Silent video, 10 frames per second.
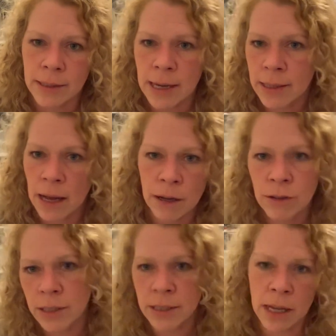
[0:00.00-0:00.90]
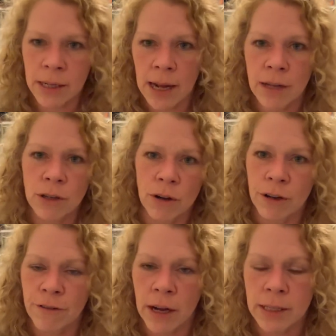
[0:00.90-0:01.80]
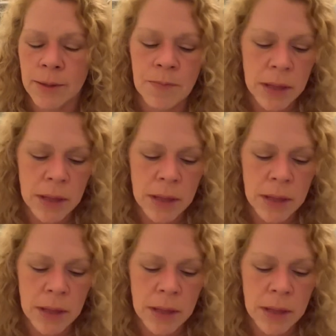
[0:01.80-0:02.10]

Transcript: $10 to send it out to all your friends.